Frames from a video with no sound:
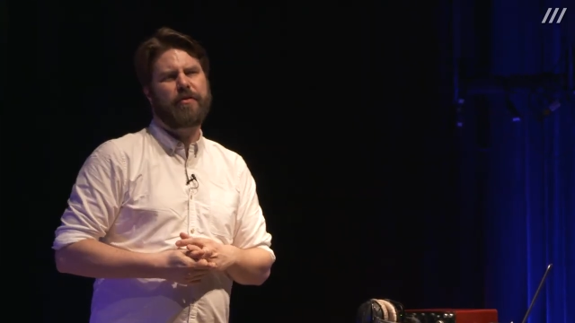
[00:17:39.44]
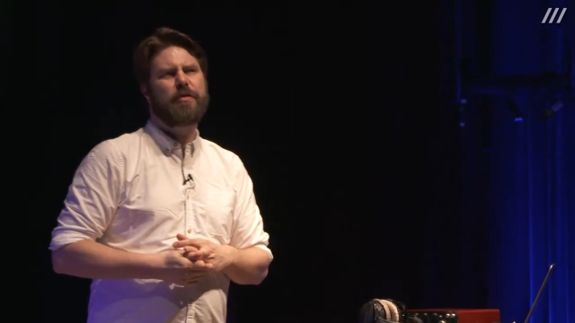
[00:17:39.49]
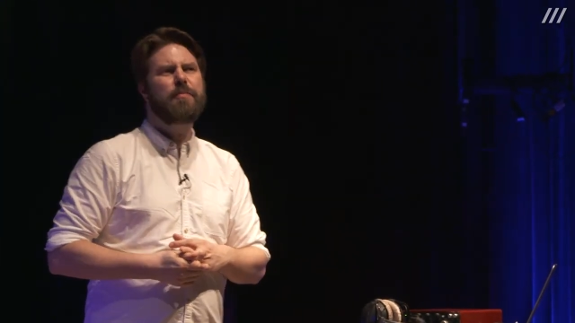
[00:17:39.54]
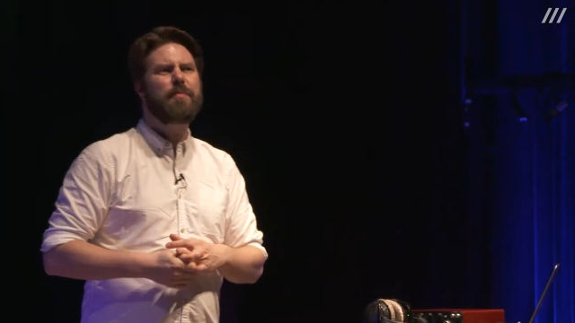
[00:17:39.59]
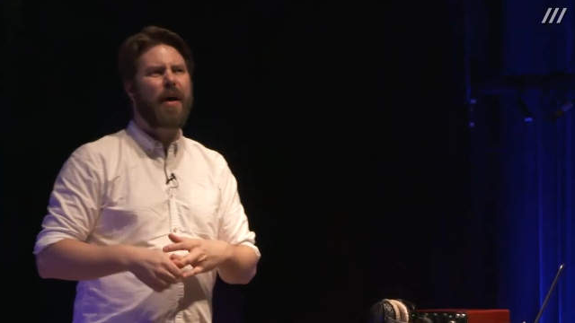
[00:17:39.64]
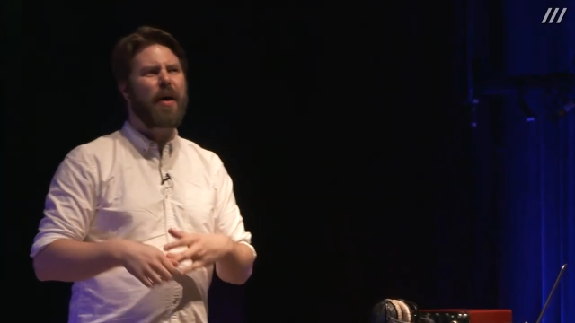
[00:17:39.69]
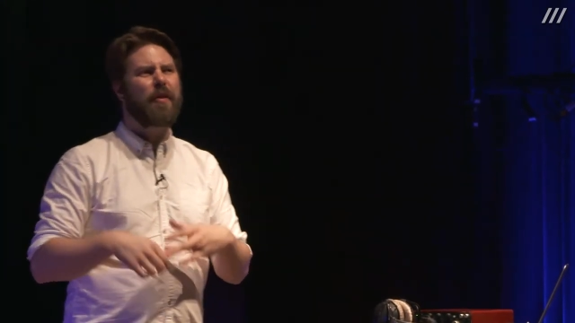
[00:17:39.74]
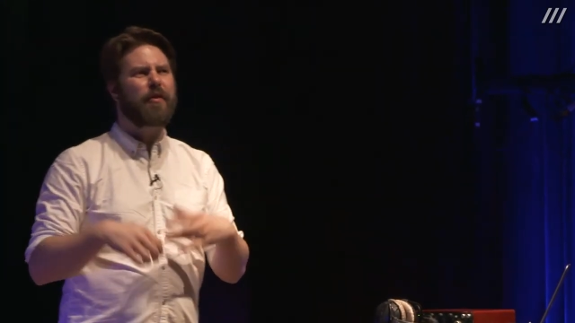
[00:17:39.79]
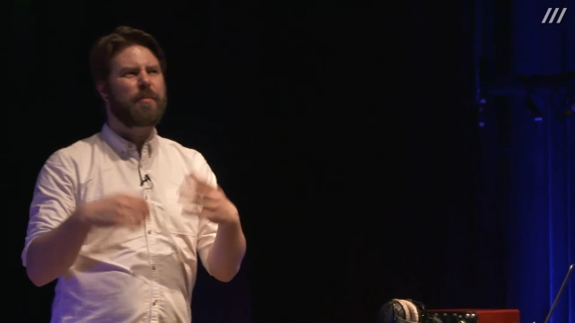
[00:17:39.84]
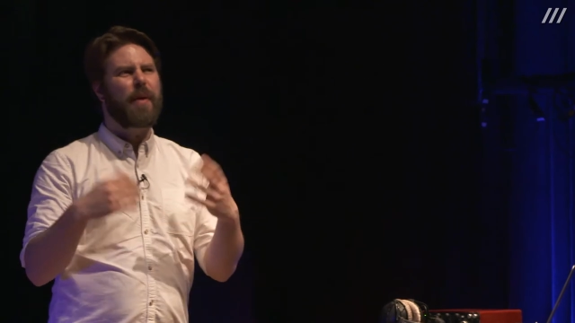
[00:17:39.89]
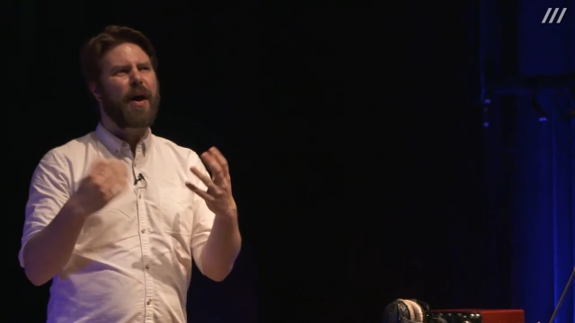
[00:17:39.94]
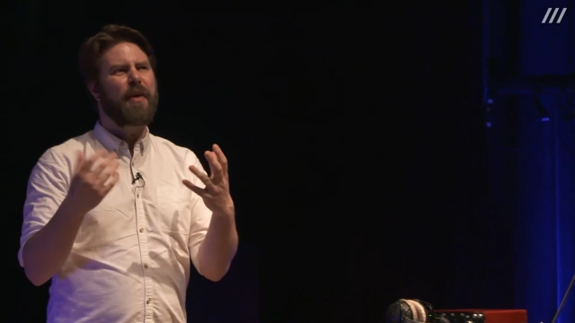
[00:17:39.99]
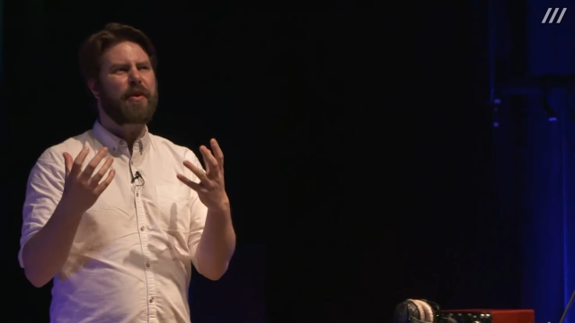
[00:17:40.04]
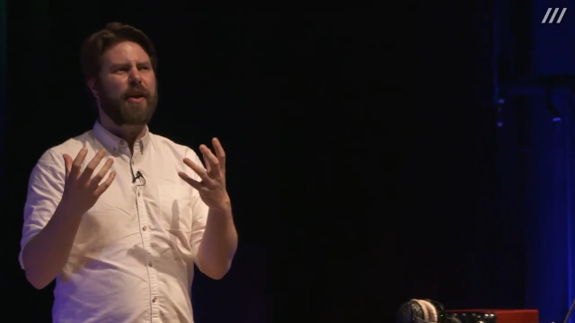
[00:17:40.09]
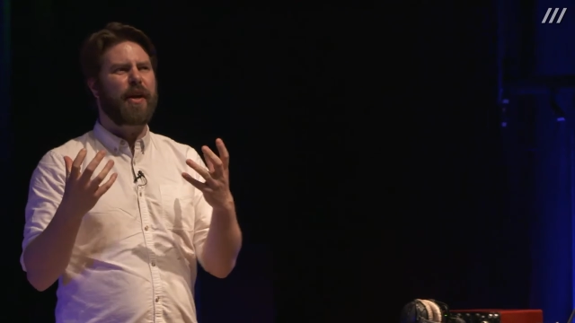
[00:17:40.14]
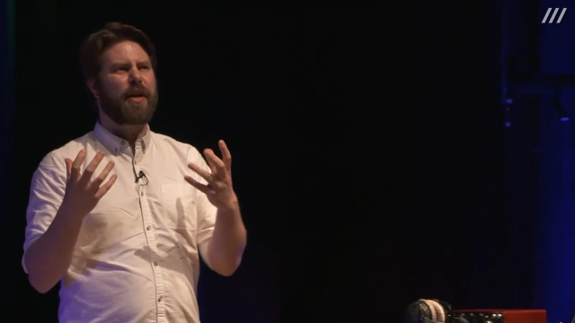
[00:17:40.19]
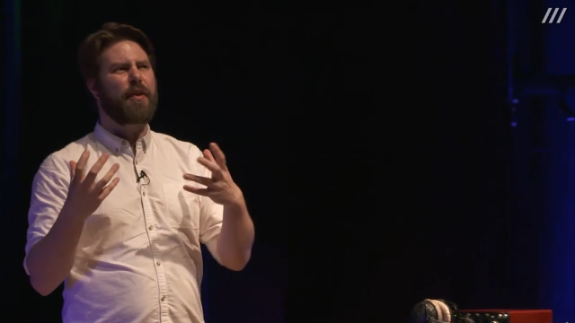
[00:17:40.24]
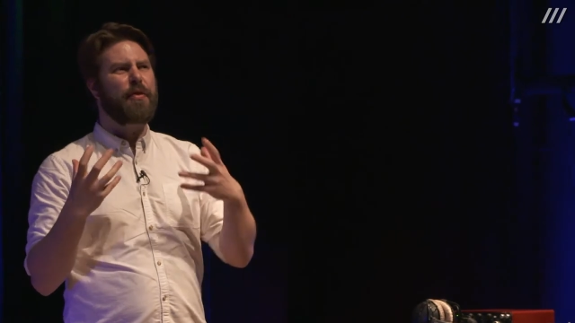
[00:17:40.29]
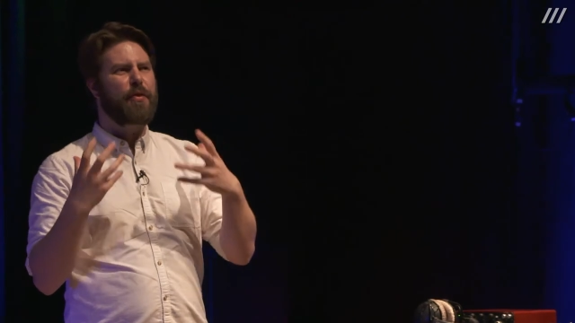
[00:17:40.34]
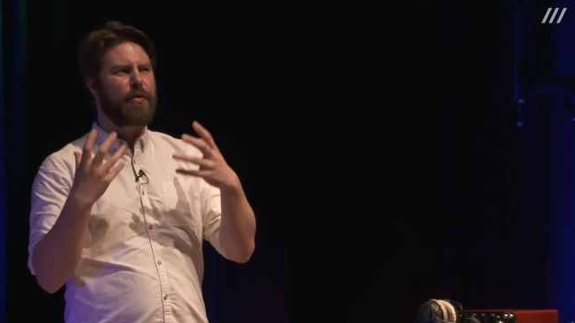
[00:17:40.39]
some, other
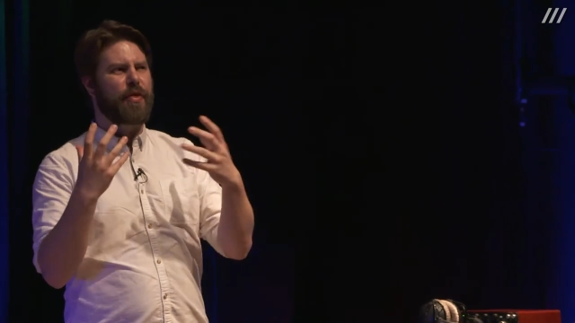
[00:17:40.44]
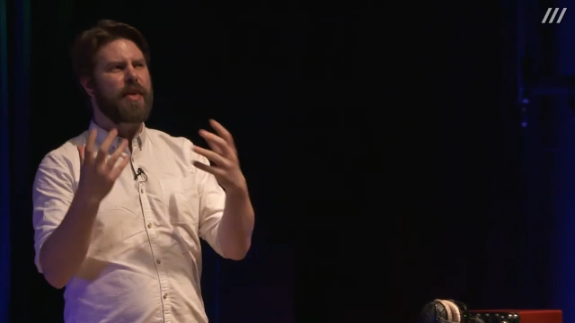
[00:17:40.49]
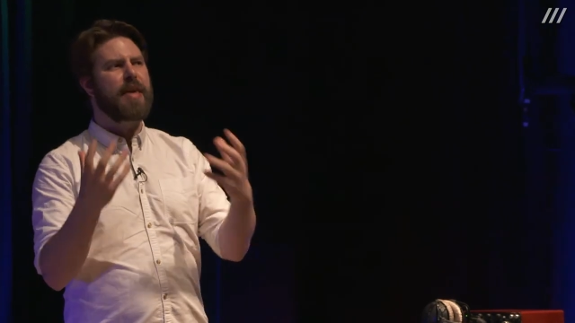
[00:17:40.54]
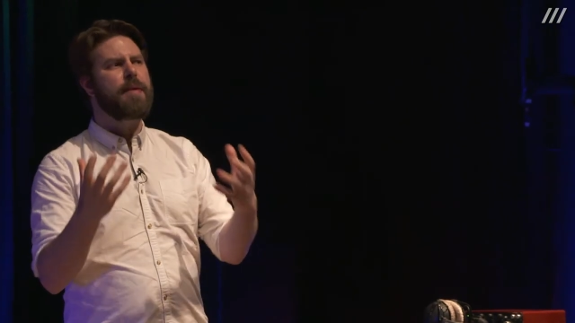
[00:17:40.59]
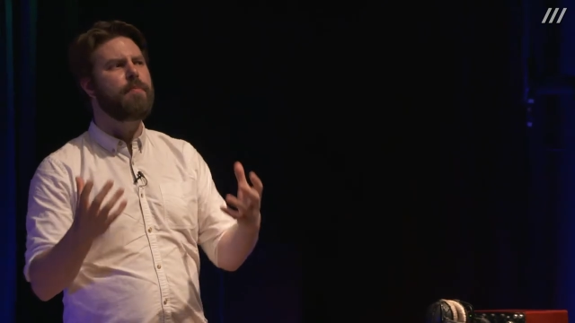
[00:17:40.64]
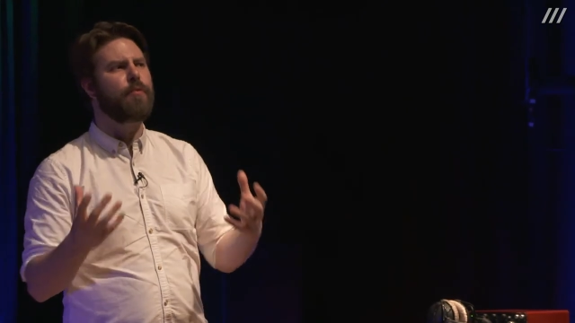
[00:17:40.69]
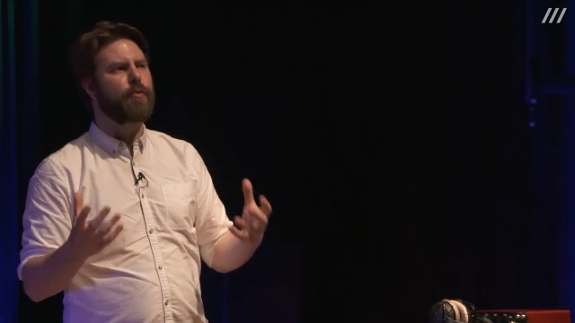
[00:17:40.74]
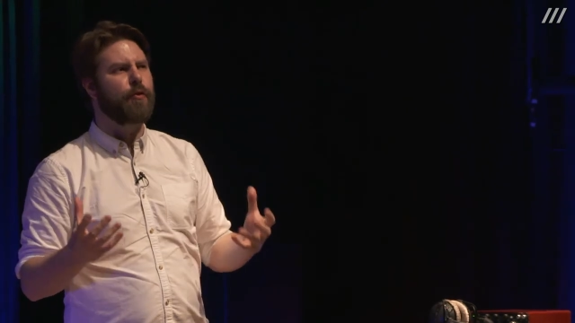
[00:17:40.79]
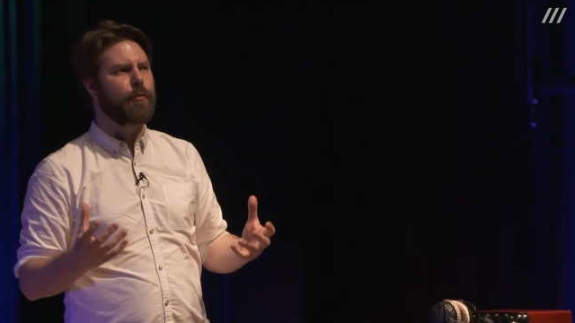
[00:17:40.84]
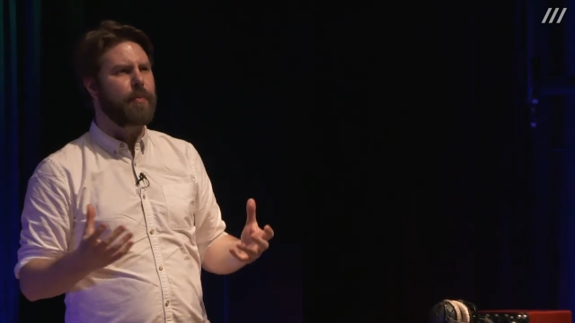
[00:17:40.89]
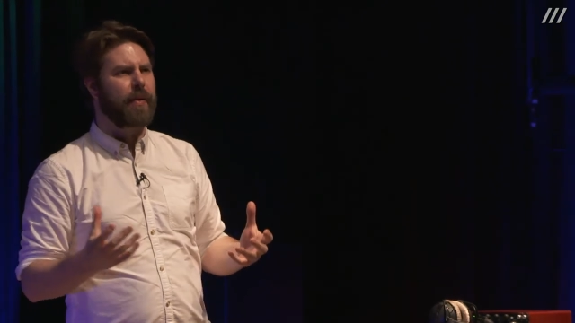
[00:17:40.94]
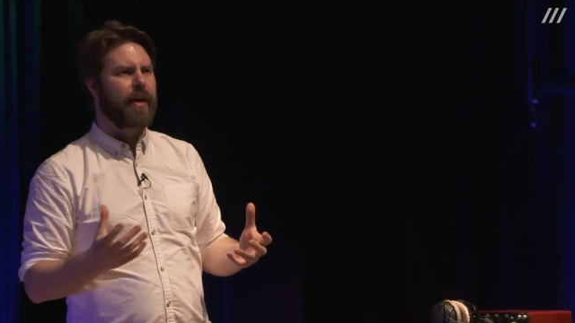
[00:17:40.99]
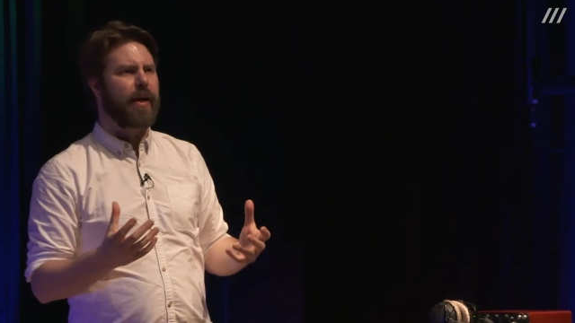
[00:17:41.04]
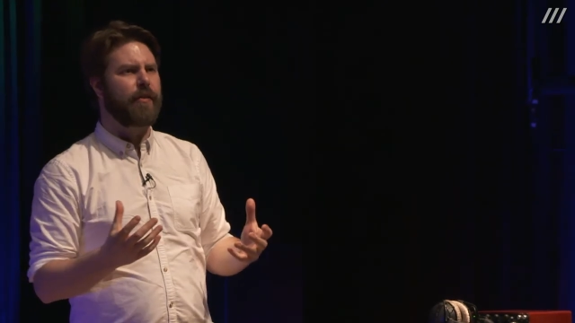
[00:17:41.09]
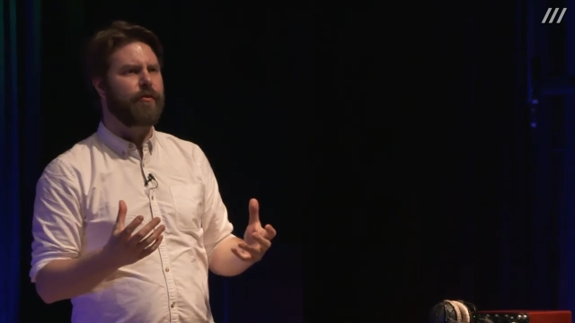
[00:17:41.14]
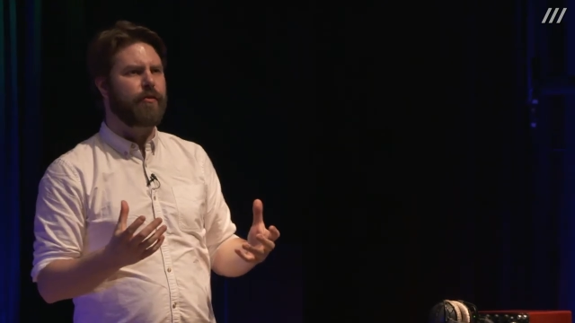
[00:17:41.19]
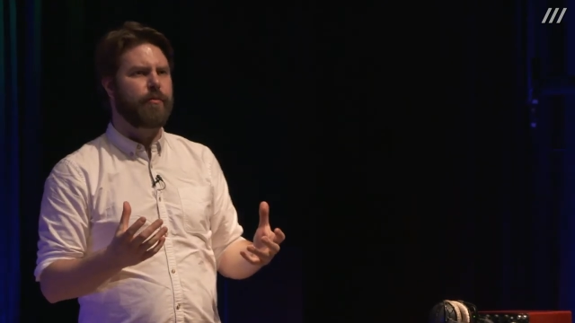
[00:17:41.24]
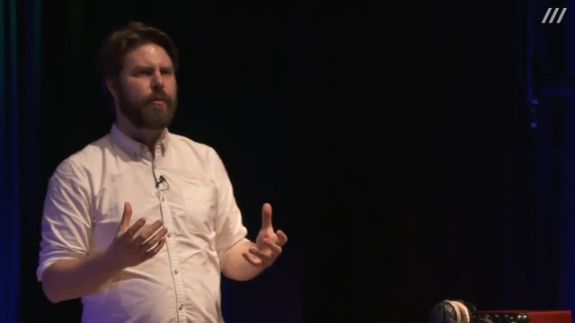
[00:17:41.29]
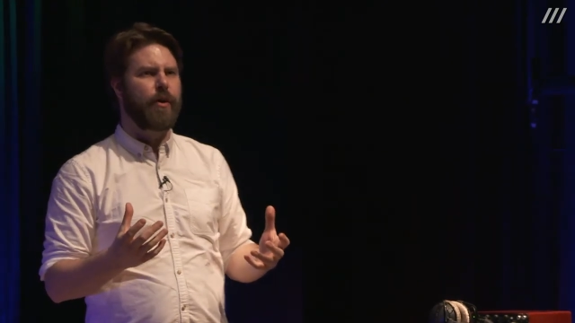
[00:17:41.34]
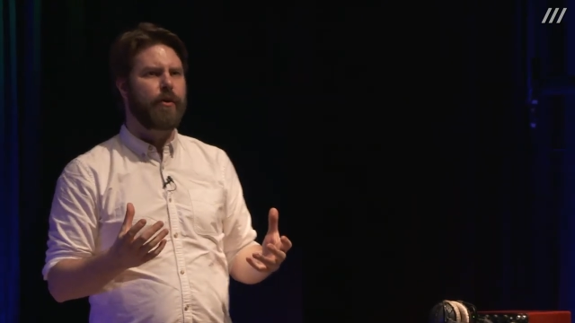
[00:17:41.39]
kind of themes which
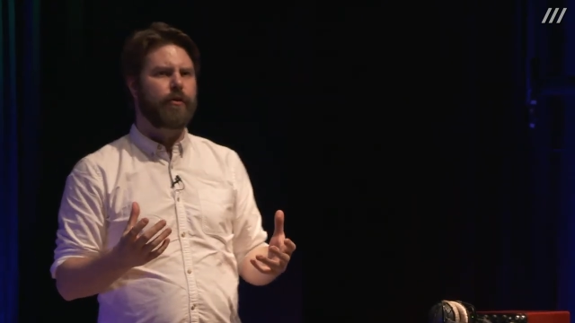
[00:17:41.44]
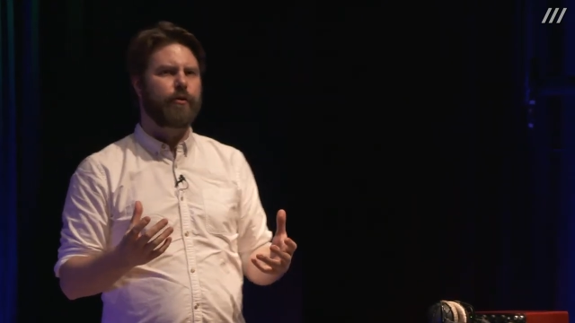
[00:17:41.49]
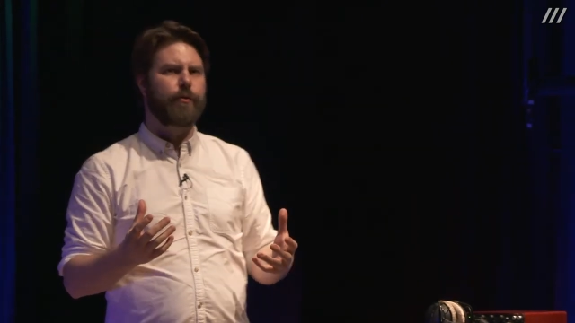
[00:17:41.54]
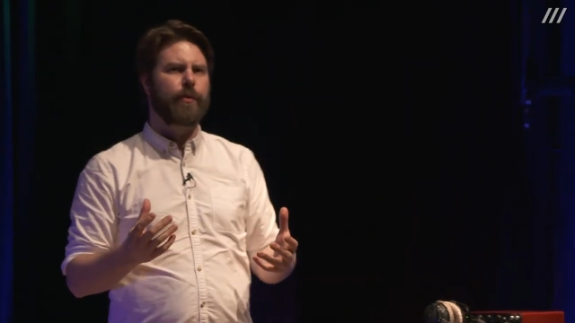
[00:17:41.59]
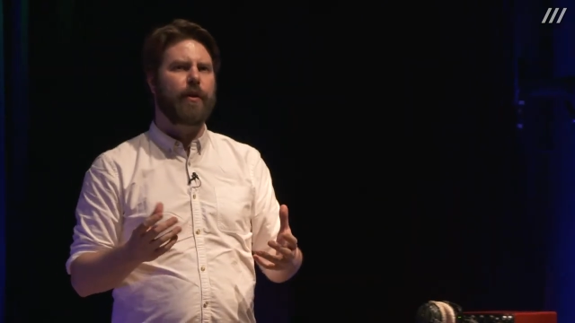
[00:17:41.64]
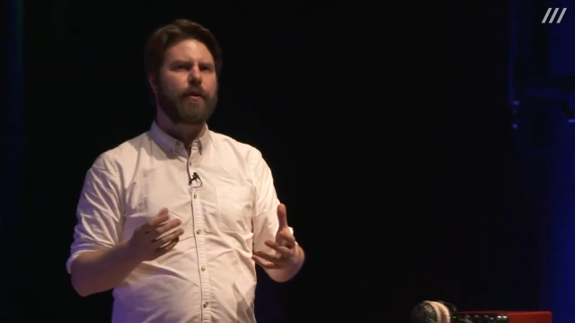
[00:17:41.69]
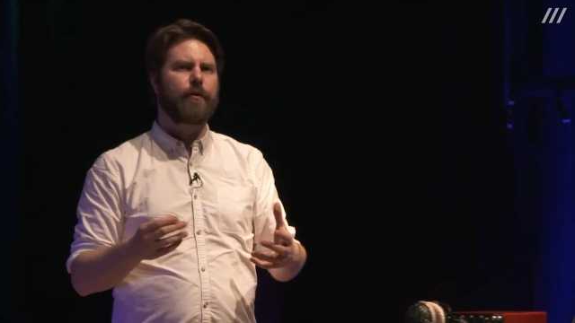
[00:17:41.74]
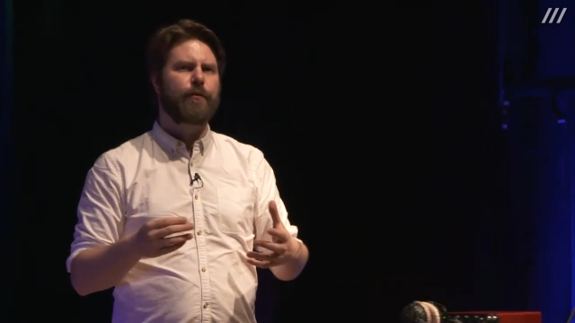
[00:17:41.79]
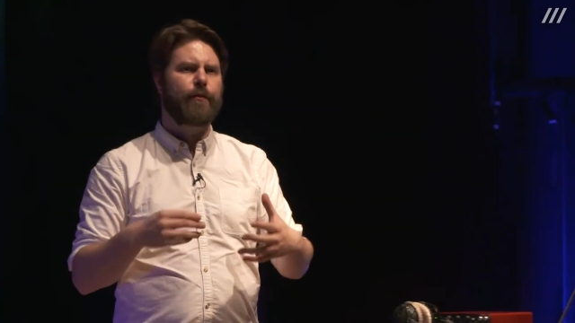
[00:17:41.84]
began to emerge as well.